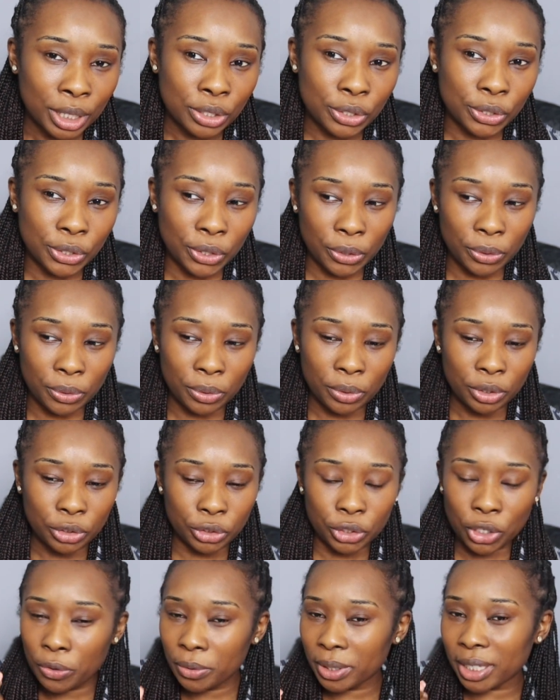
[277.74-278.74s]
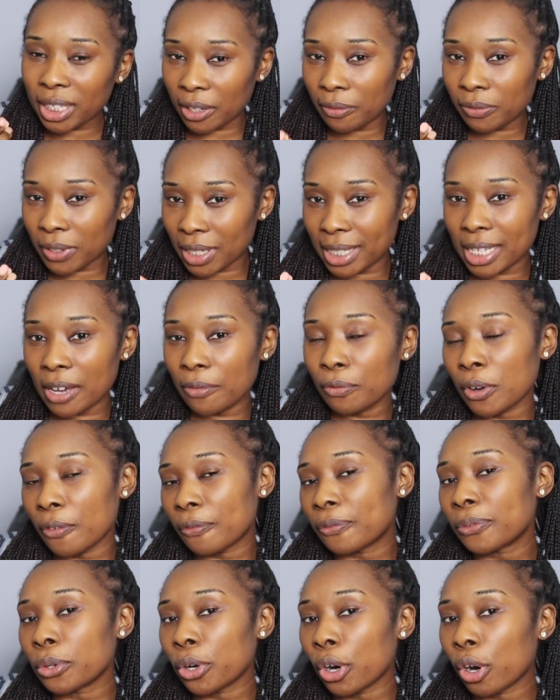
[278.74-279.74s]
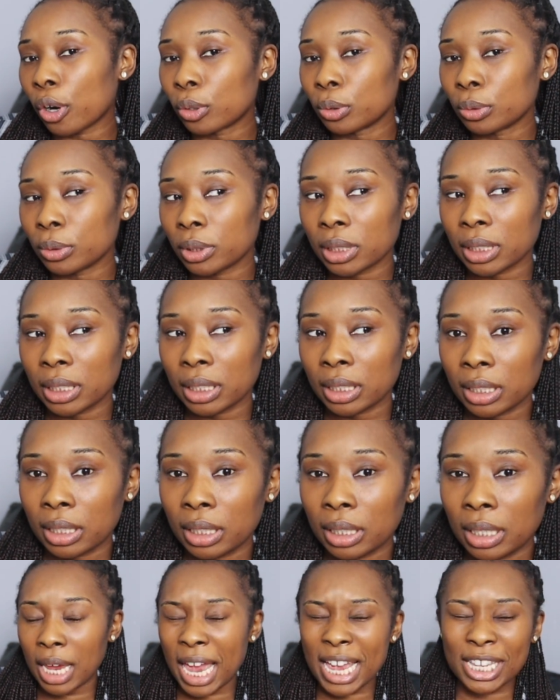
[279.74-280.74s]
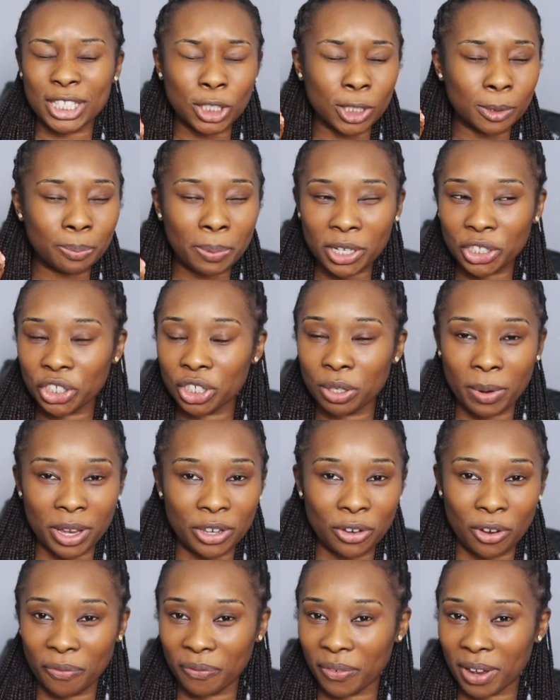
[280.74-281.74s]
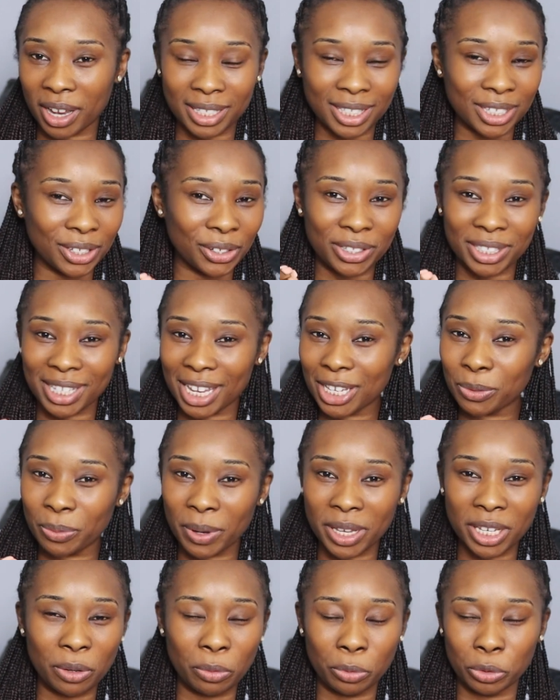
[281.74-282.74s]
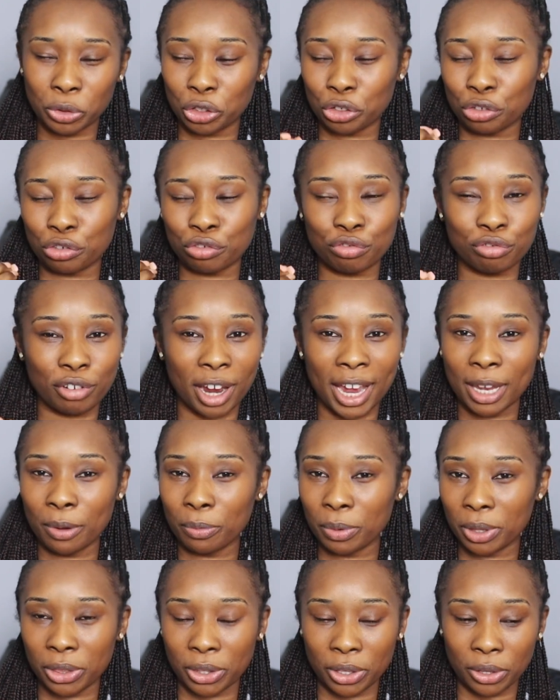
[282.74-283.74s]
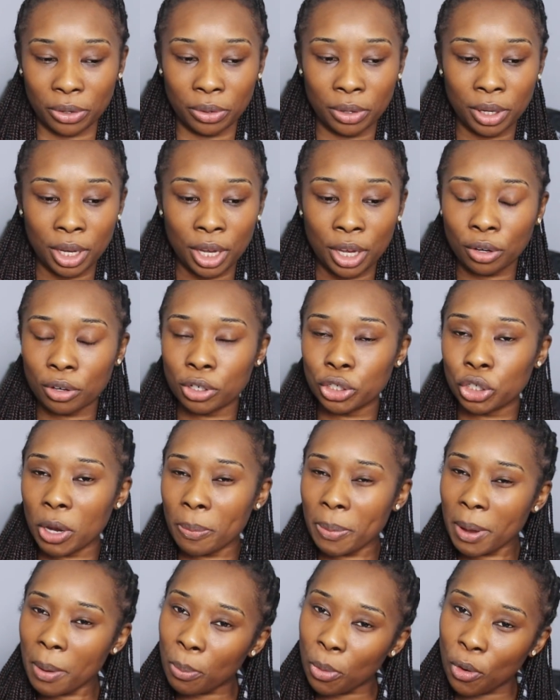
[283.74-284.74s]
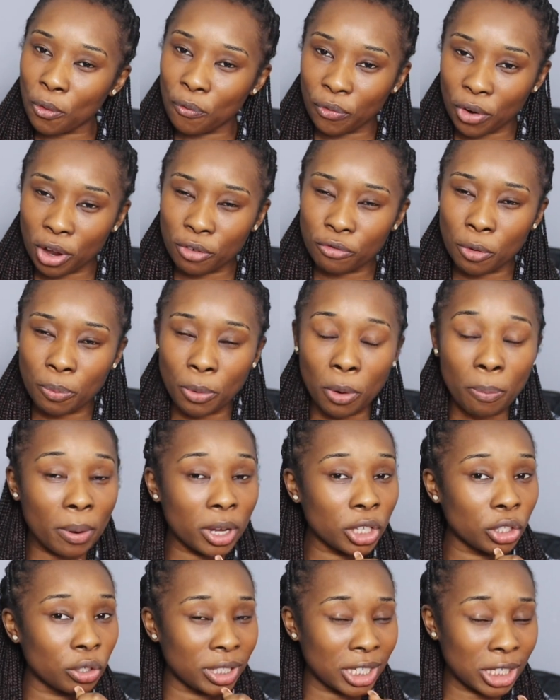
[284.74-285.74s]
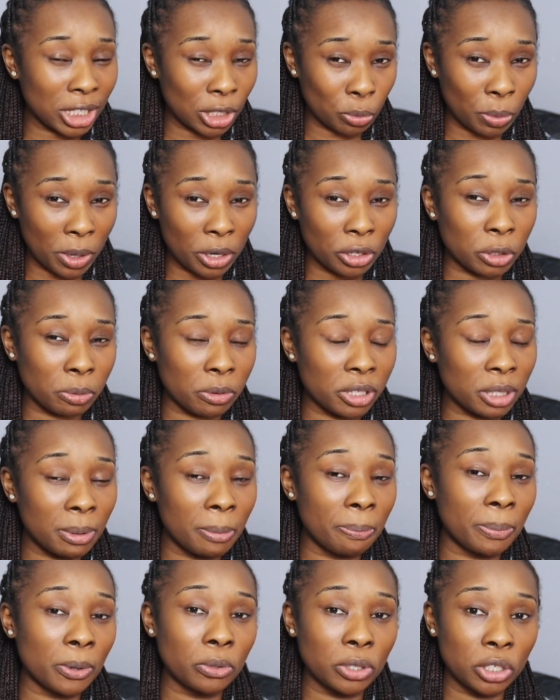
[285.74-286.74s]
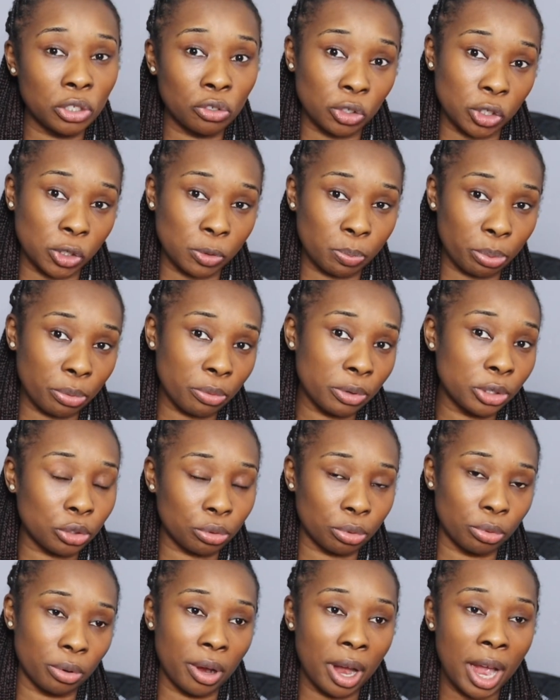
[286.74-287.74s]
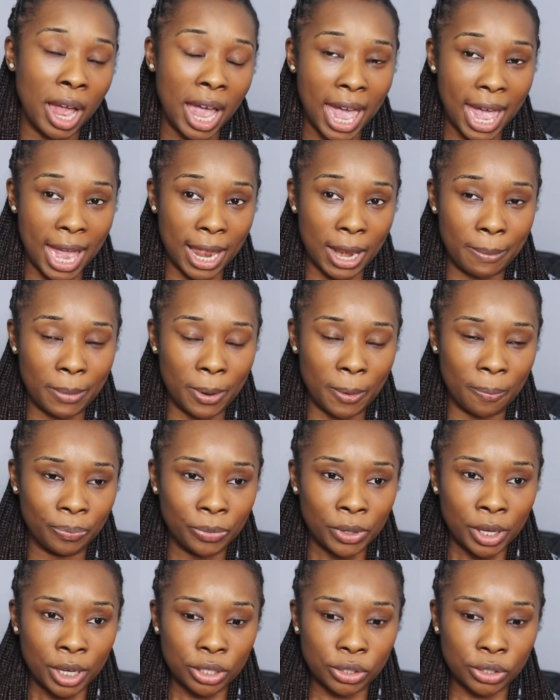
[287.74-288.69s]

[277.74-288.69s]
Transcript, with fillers: So don't give the devil a foothold, especially when you're fasting, because that's when he will try it with you, because you're a bit more vulnerable. But you, this is where you're supposed to be building your spiritual element.